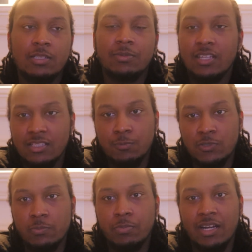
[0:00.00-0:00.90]
things
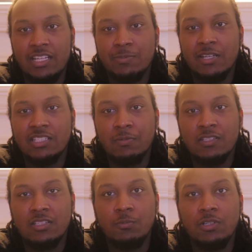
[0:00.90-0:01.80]
with your body,
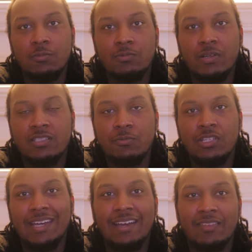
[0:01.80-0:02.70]
especially when
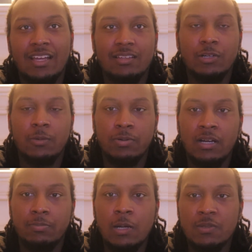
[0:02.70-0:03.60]
you have like
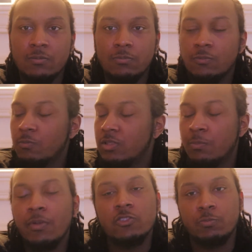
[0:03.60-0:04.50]

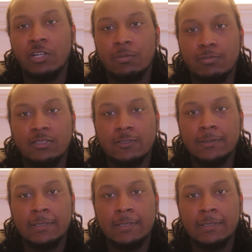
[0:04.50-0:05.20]
some mental problems.